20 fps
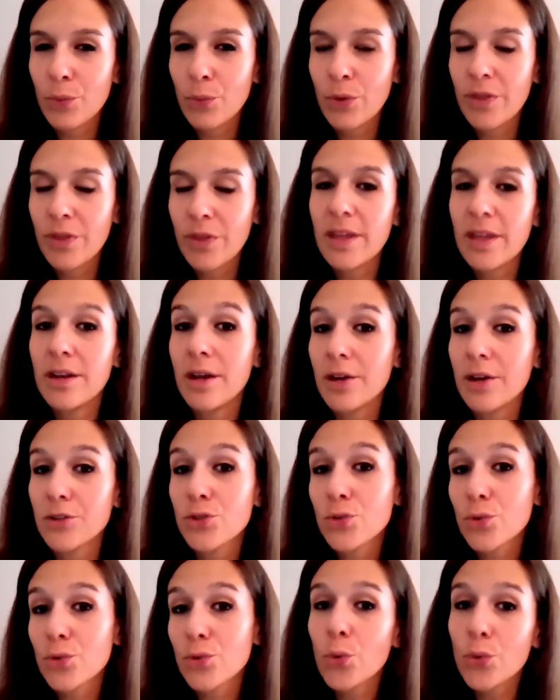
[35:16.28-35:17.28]
within a
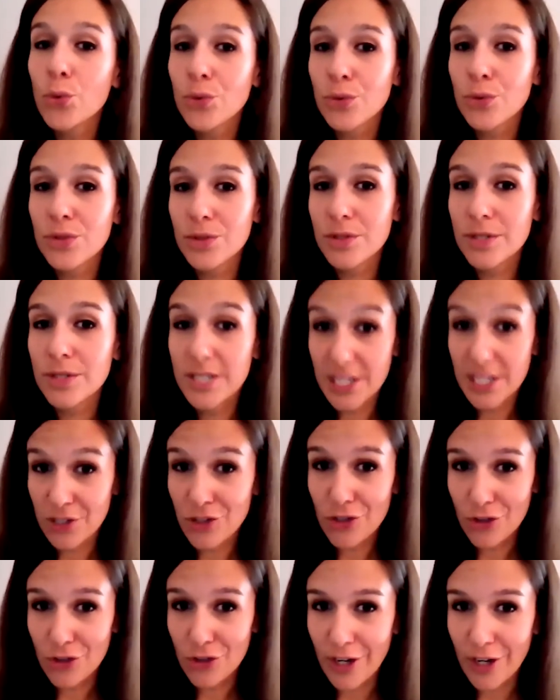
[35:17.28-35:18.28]
school
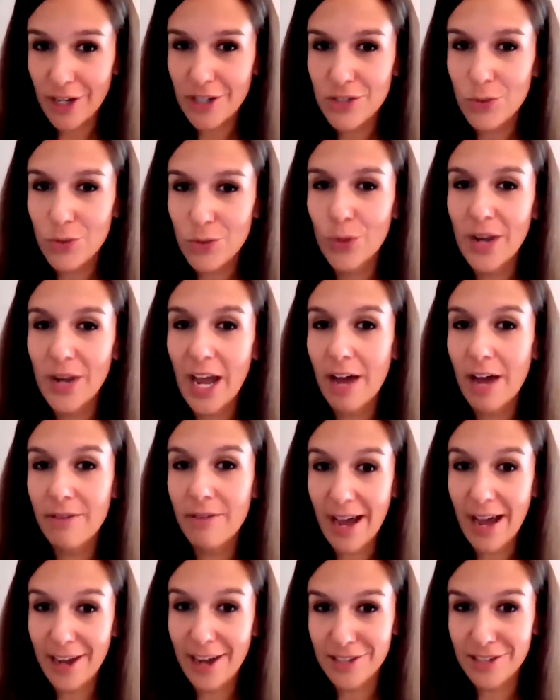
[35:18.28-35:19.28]
district would have
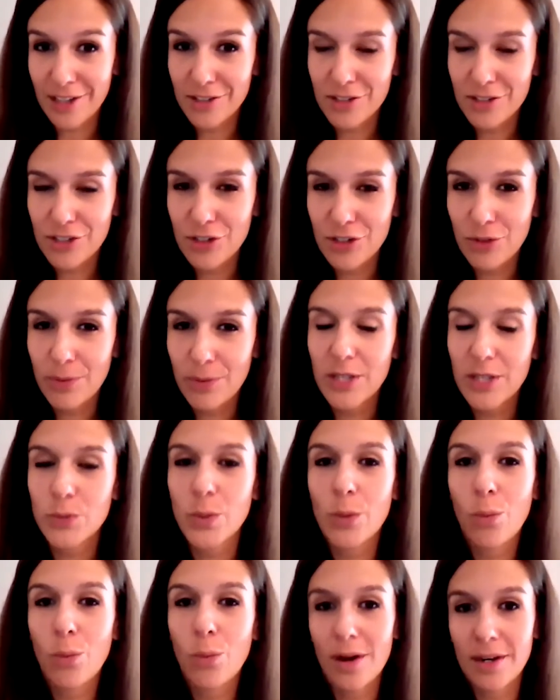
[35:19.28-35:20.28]
access to, because
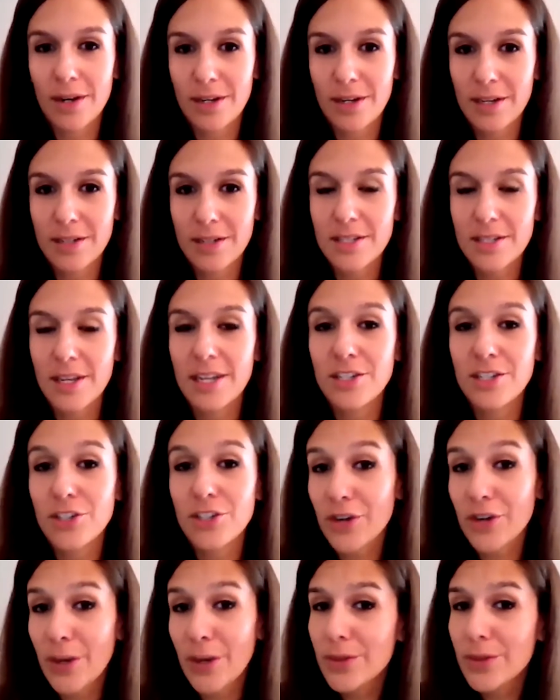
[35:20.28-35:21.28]
we wanted it to
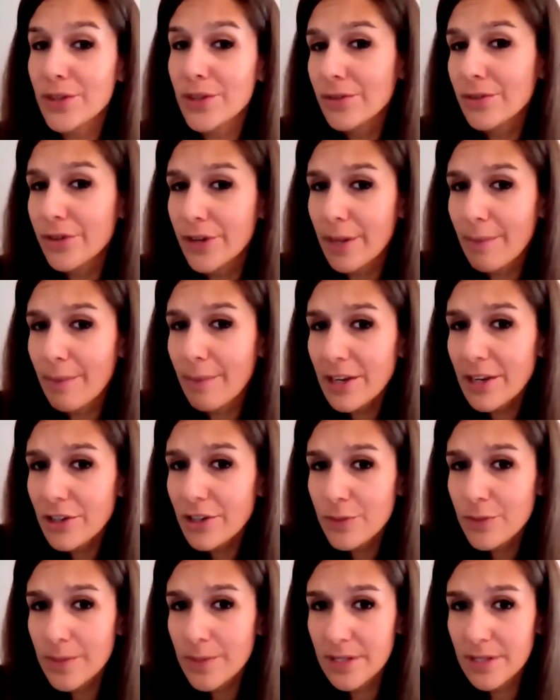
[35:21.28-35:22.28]
integrate with our learning
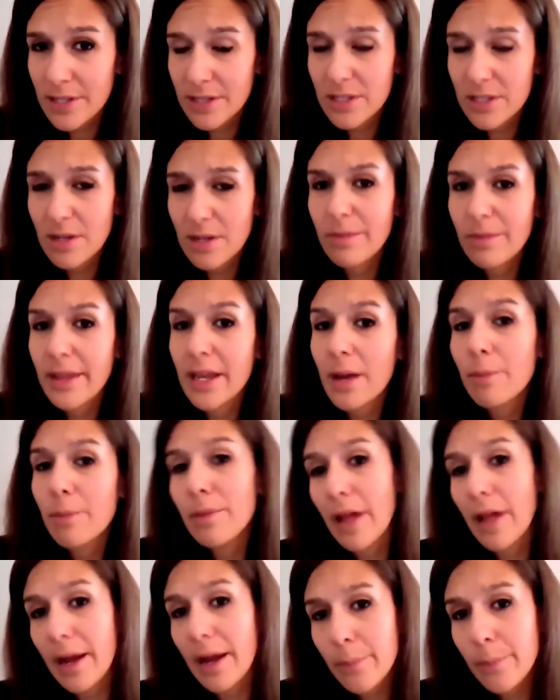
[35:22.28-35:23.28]
management system, like a
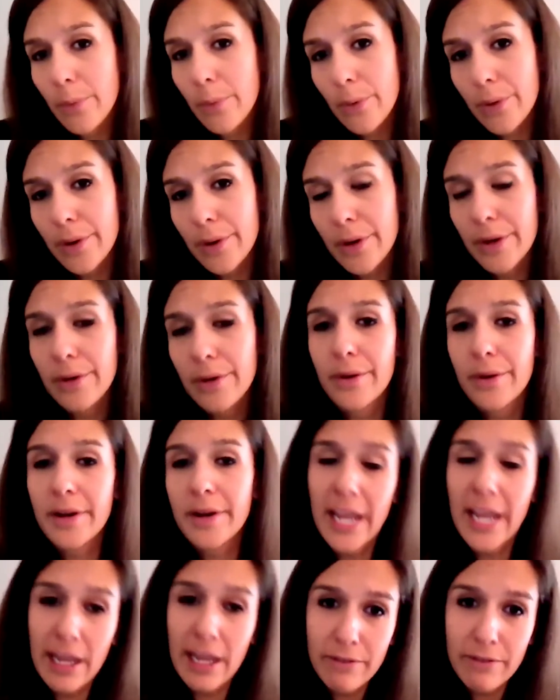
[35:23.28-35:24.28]
Blackboard or a
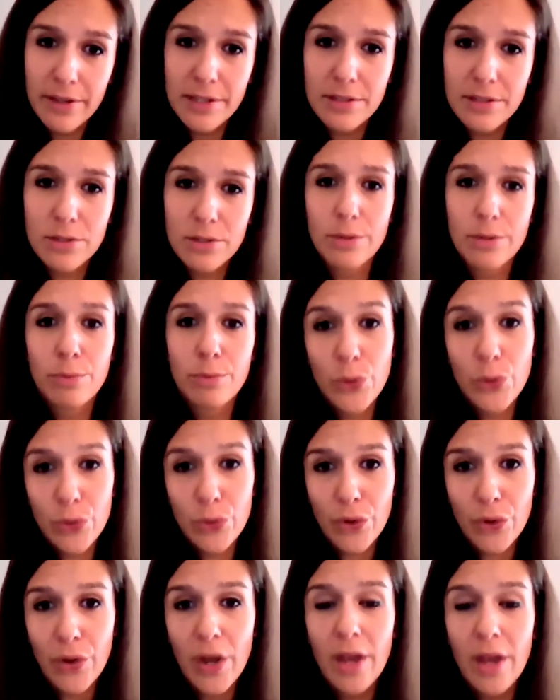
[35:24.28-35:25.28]
Canvas or
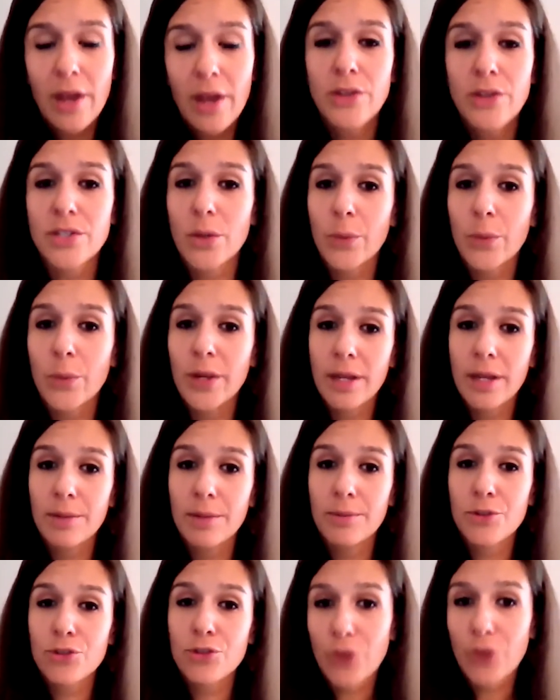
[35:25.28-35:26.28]
Moodle, so we
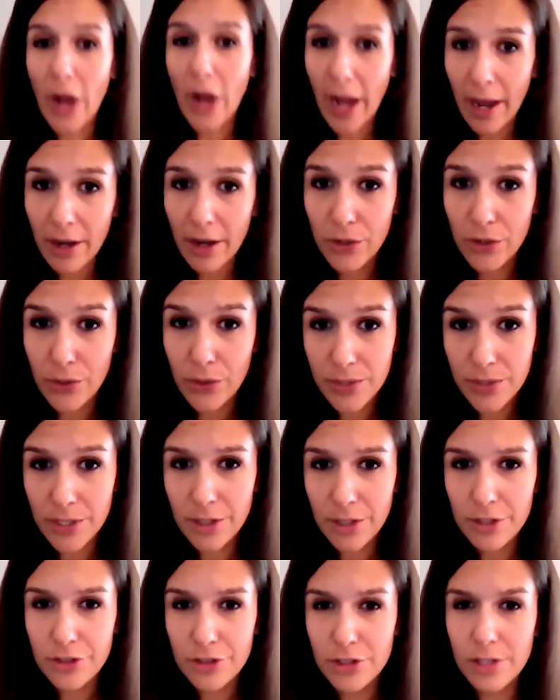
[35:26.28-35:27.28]
could track
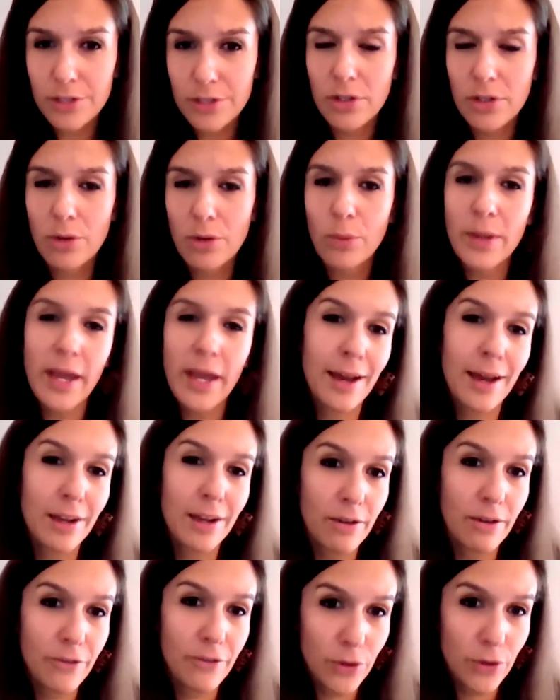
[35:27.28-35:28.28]
usage. And so we
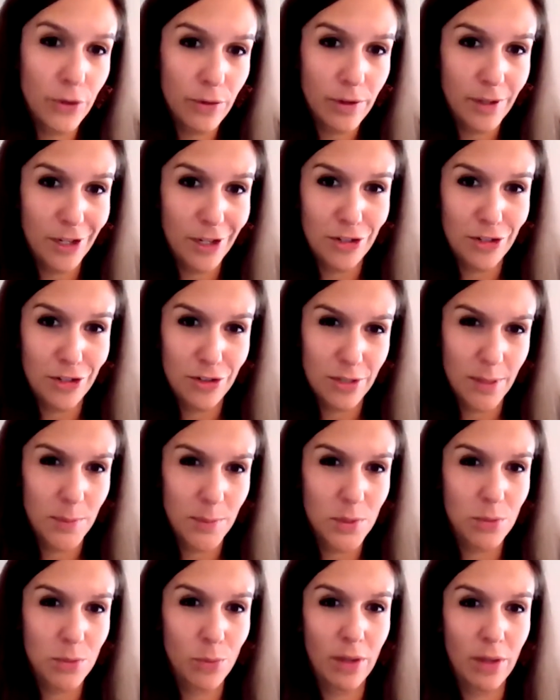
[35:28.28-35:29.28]
had a few
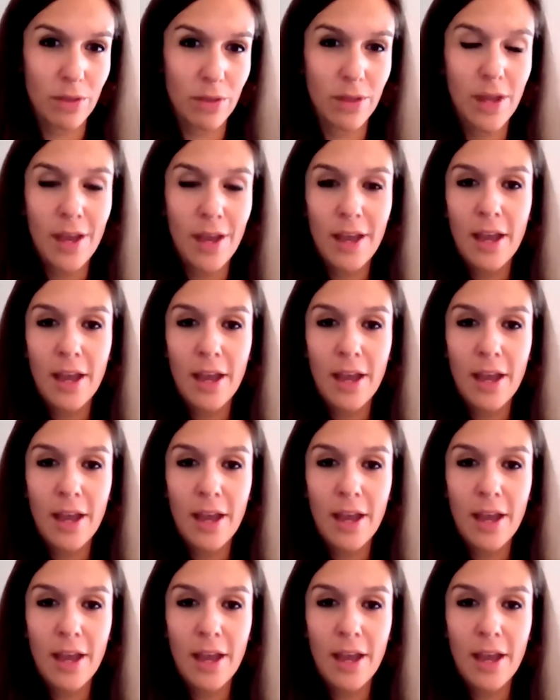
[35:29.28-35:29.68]
relationships with